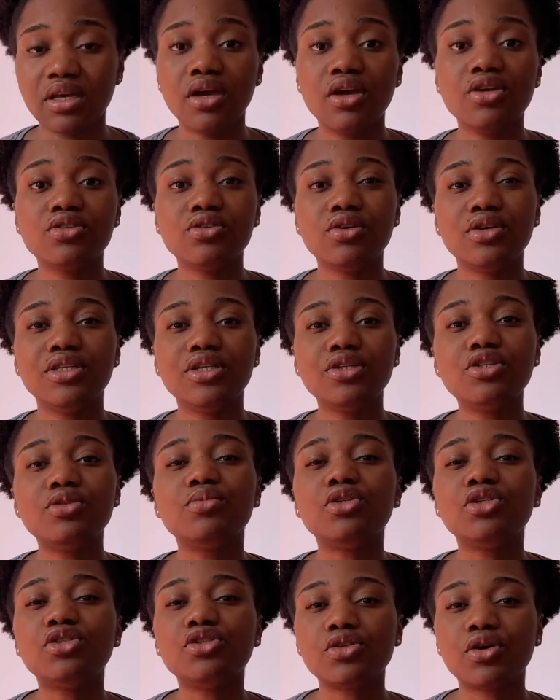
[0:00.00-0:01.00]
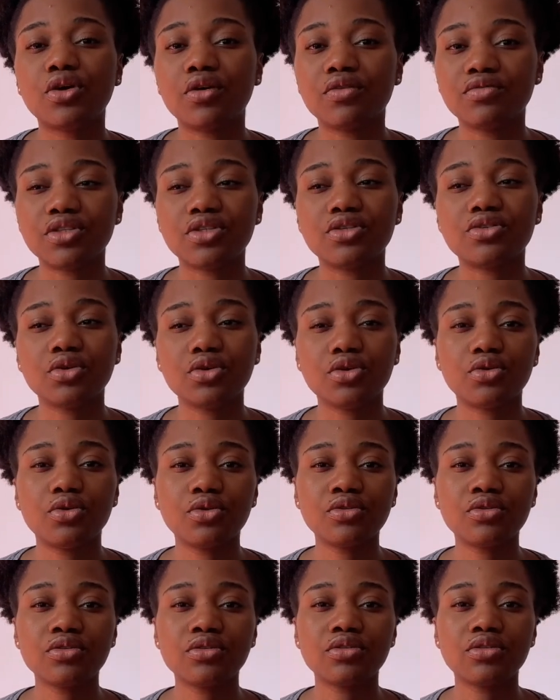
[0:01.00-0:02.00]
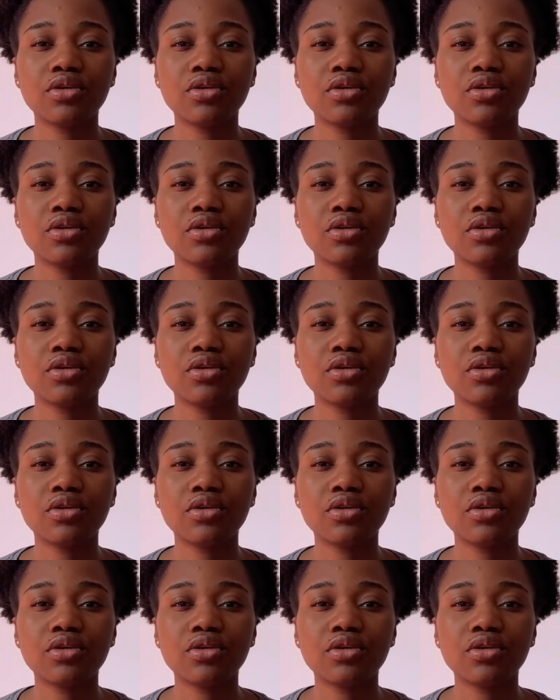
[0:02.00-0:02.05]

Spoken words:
So you need to be sure of this, so you don't